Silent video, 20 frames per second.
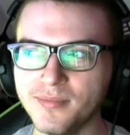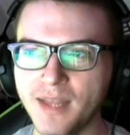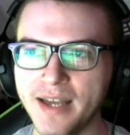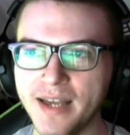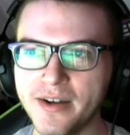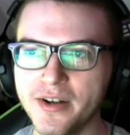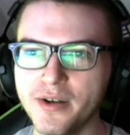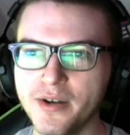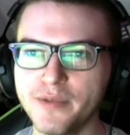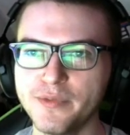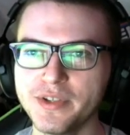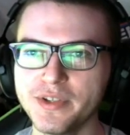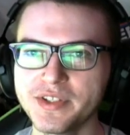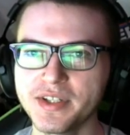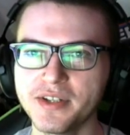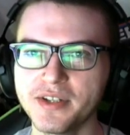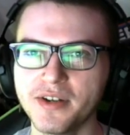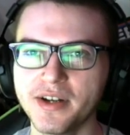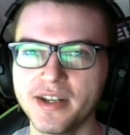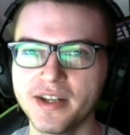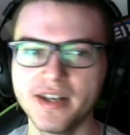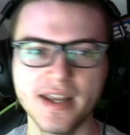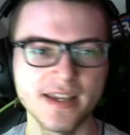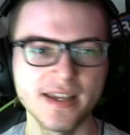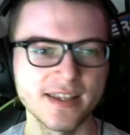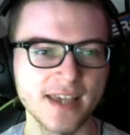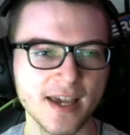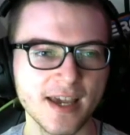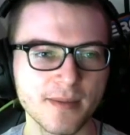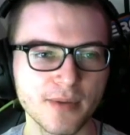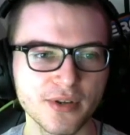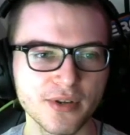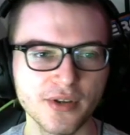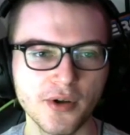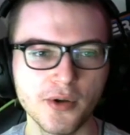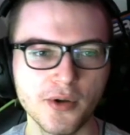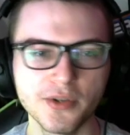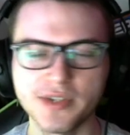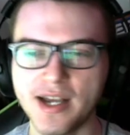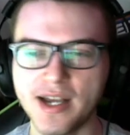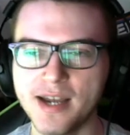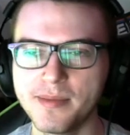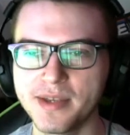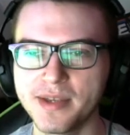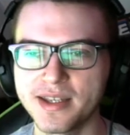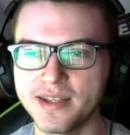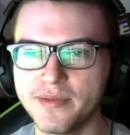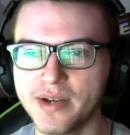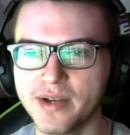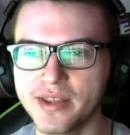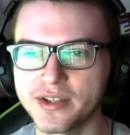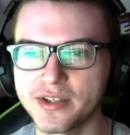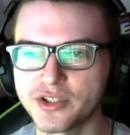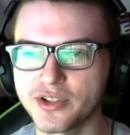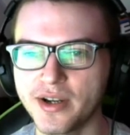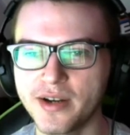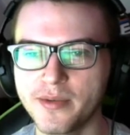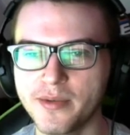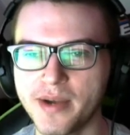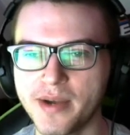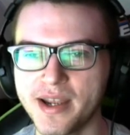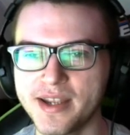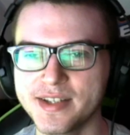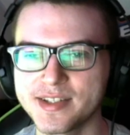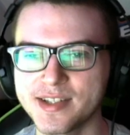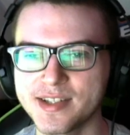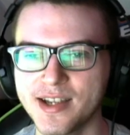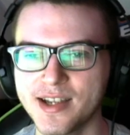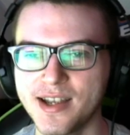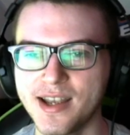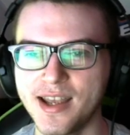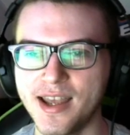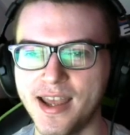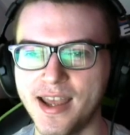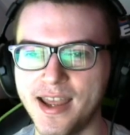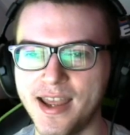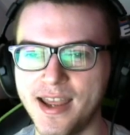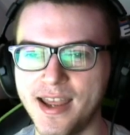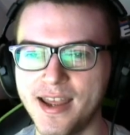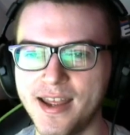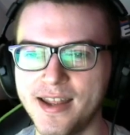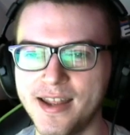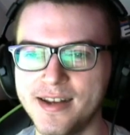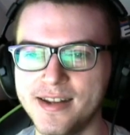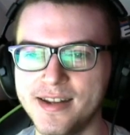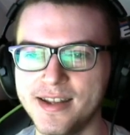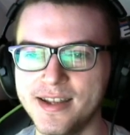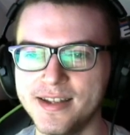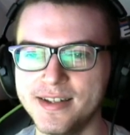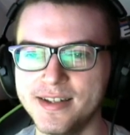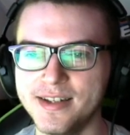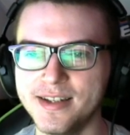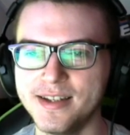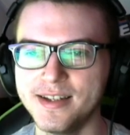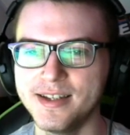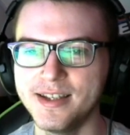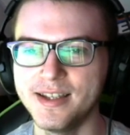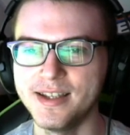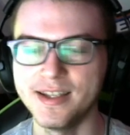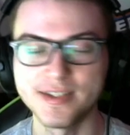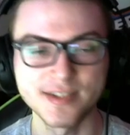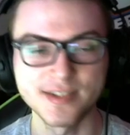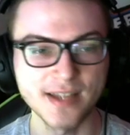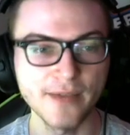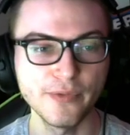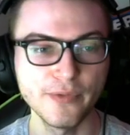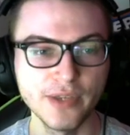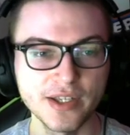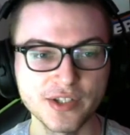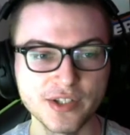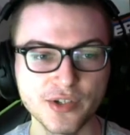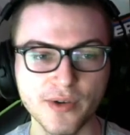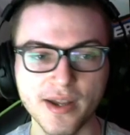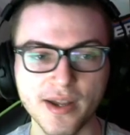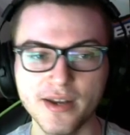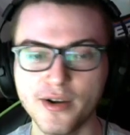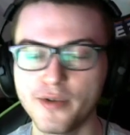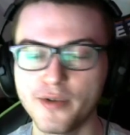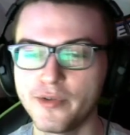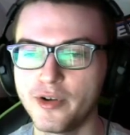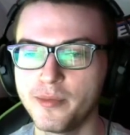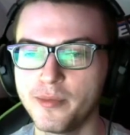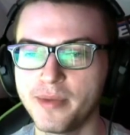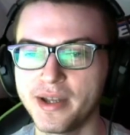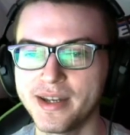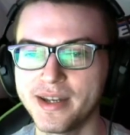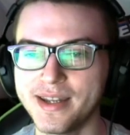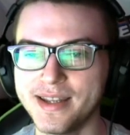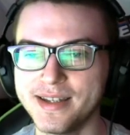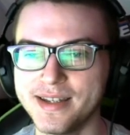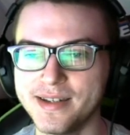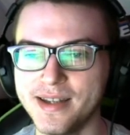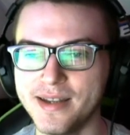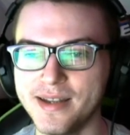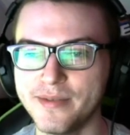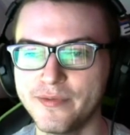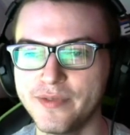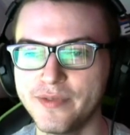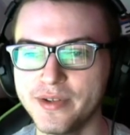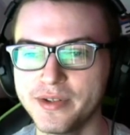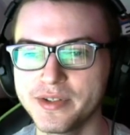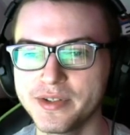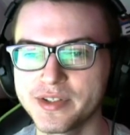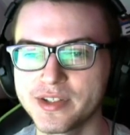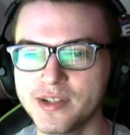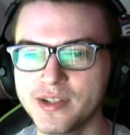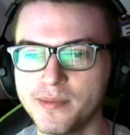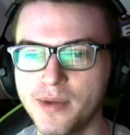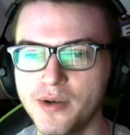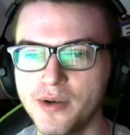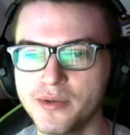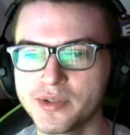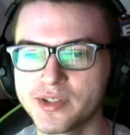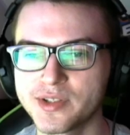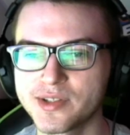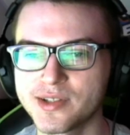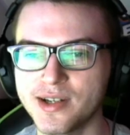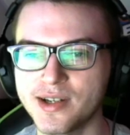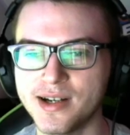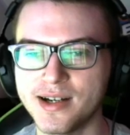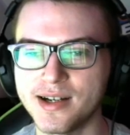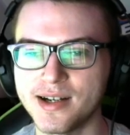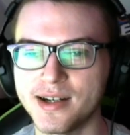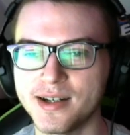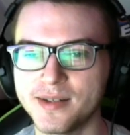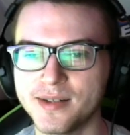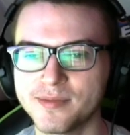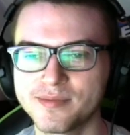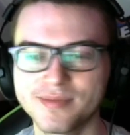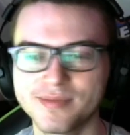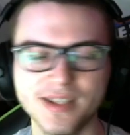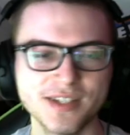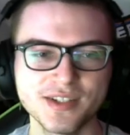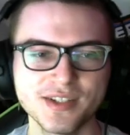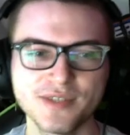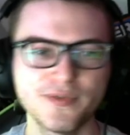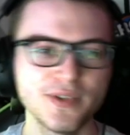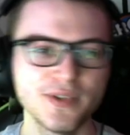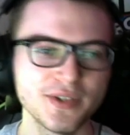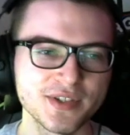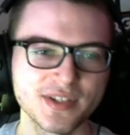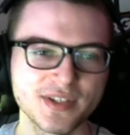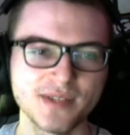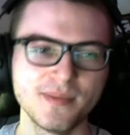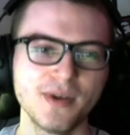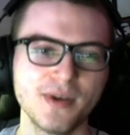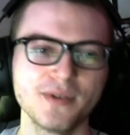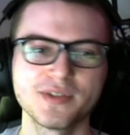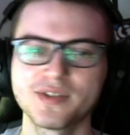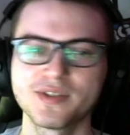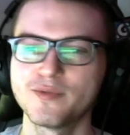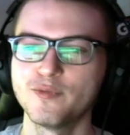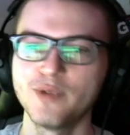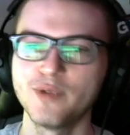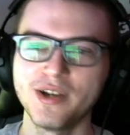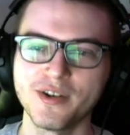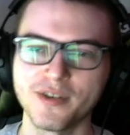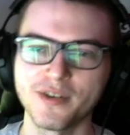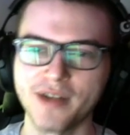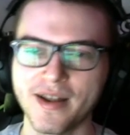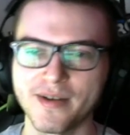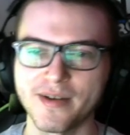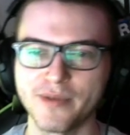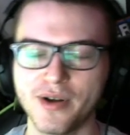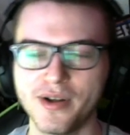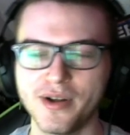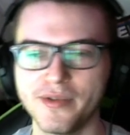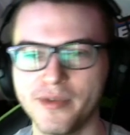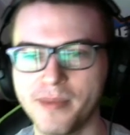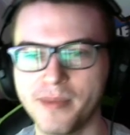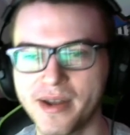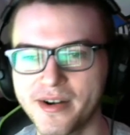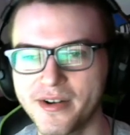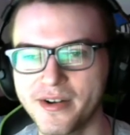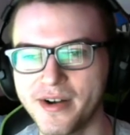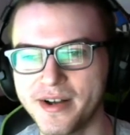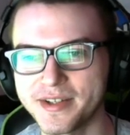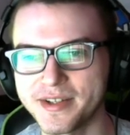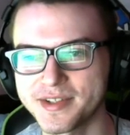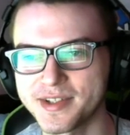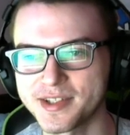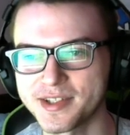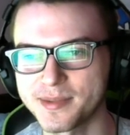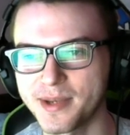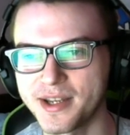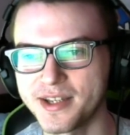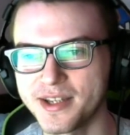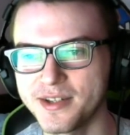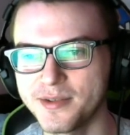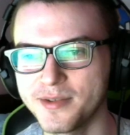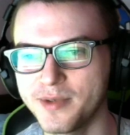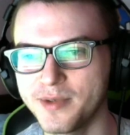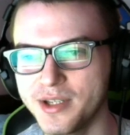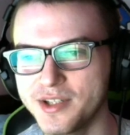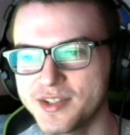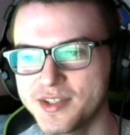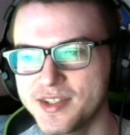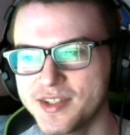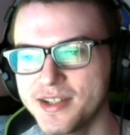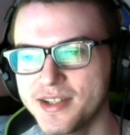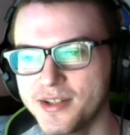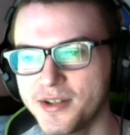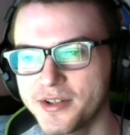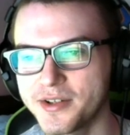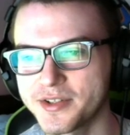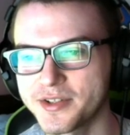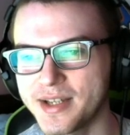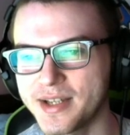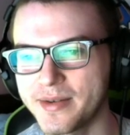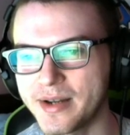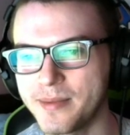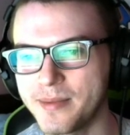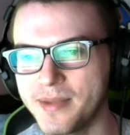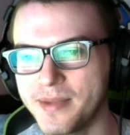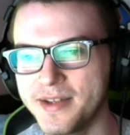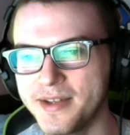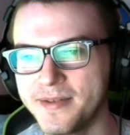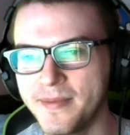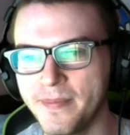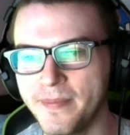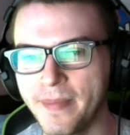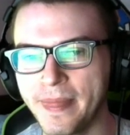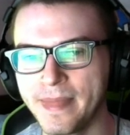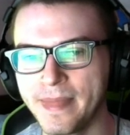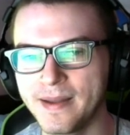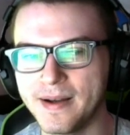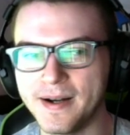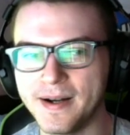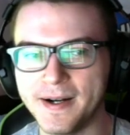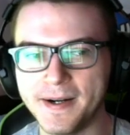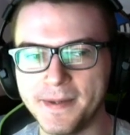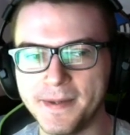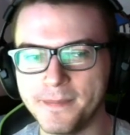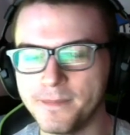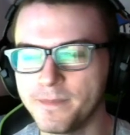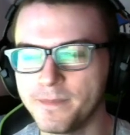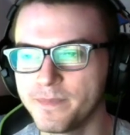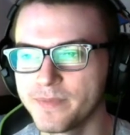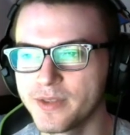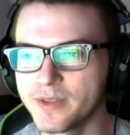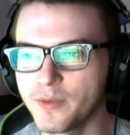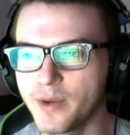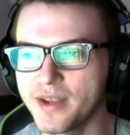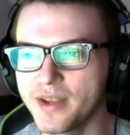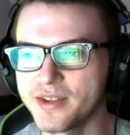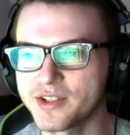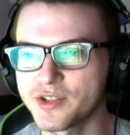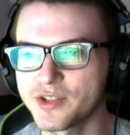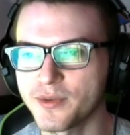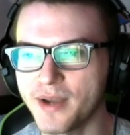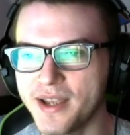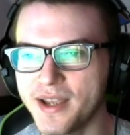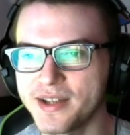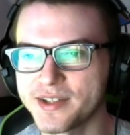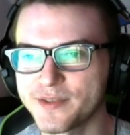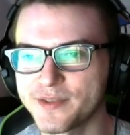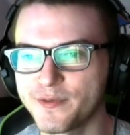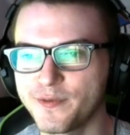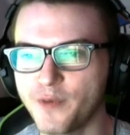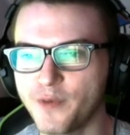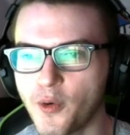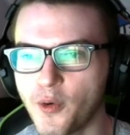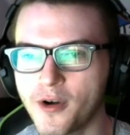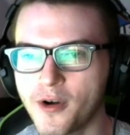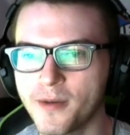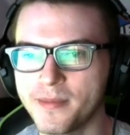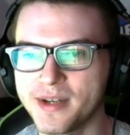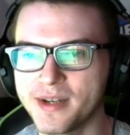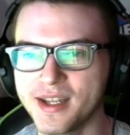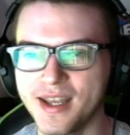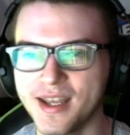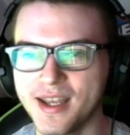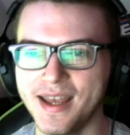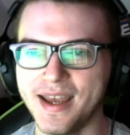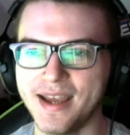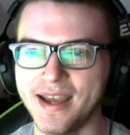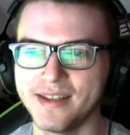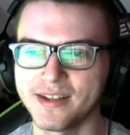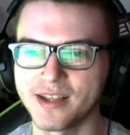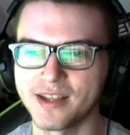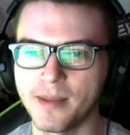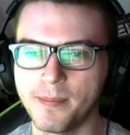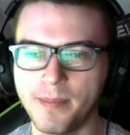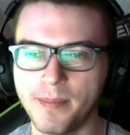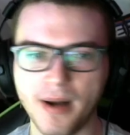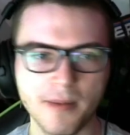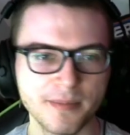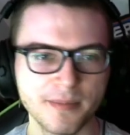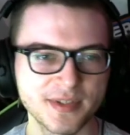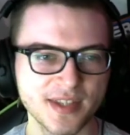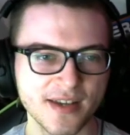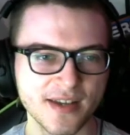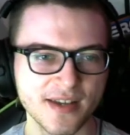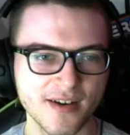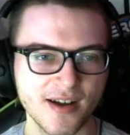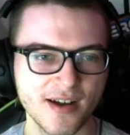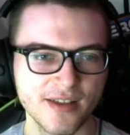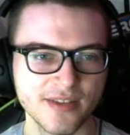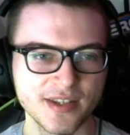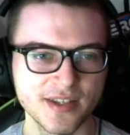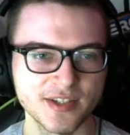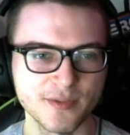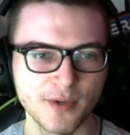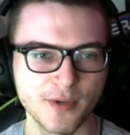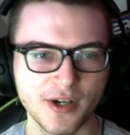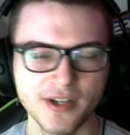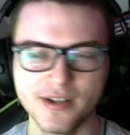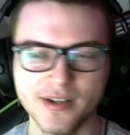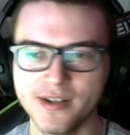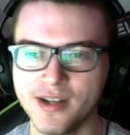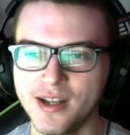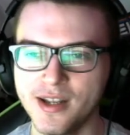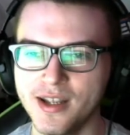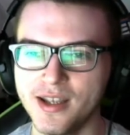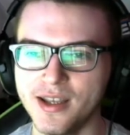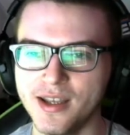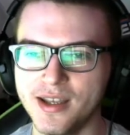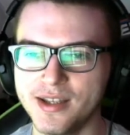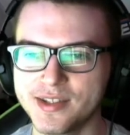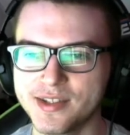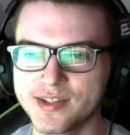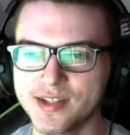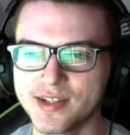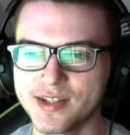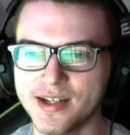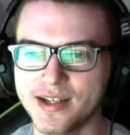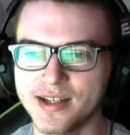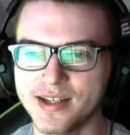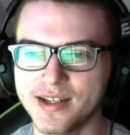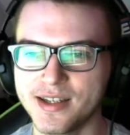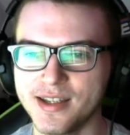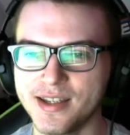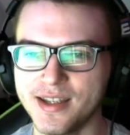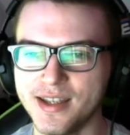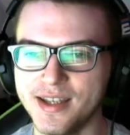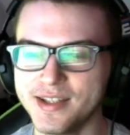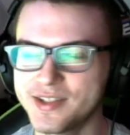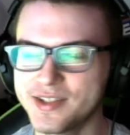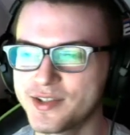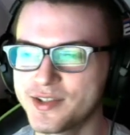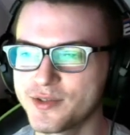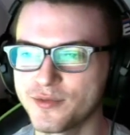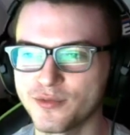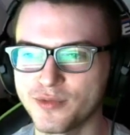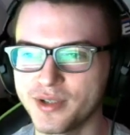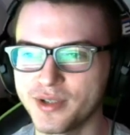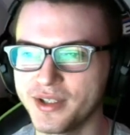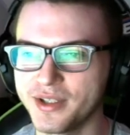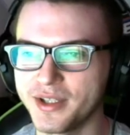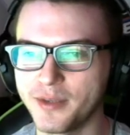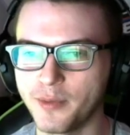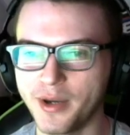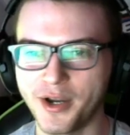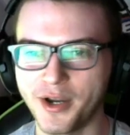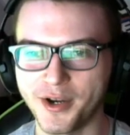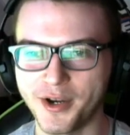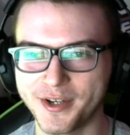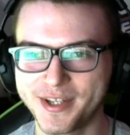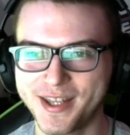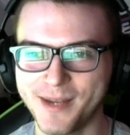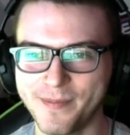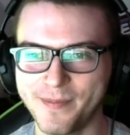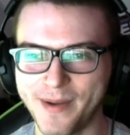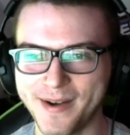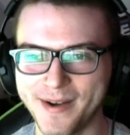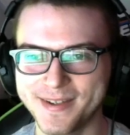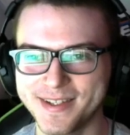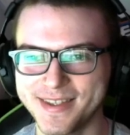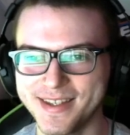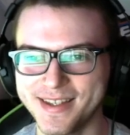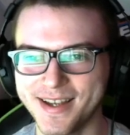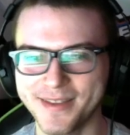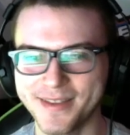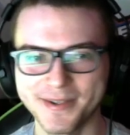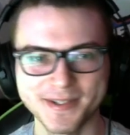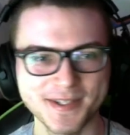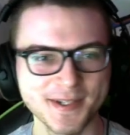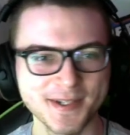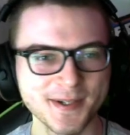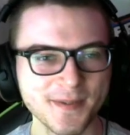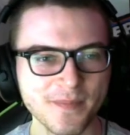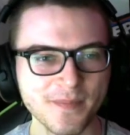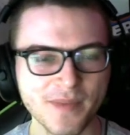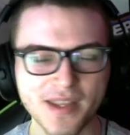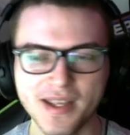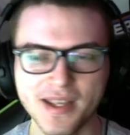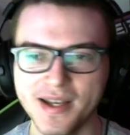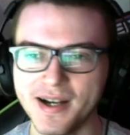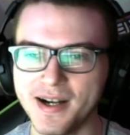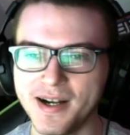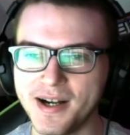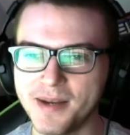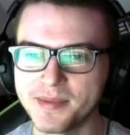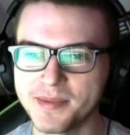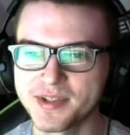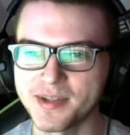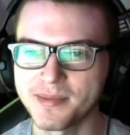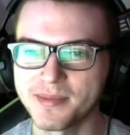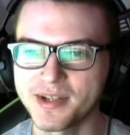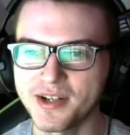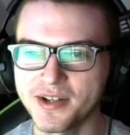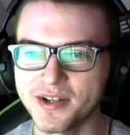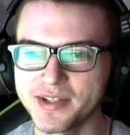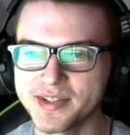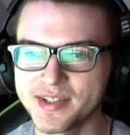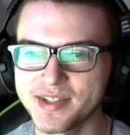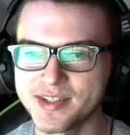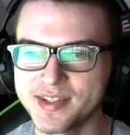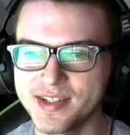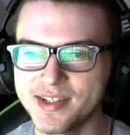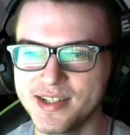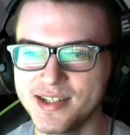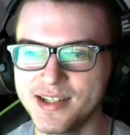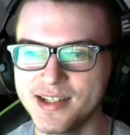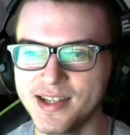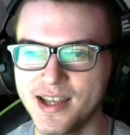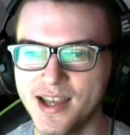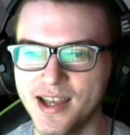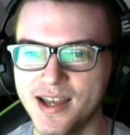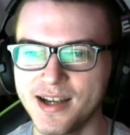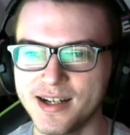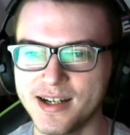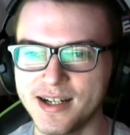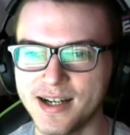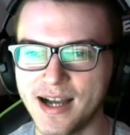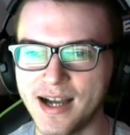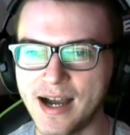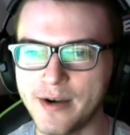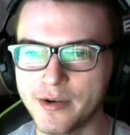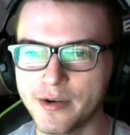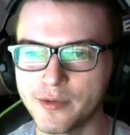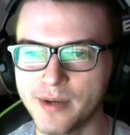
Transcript: don't know, it feels like you're on a neg camber the whole time, like even on the straightaways, and it's definitely a terrain oval, but it feels the most, it just feels the most weird out of all of them. I don't know how else to explain it. When you see it, you'll understand what I mean. The way the terrain is formed and like the bumps that are on this one, it's really weird compared to the other 2. So I'm curious to see how it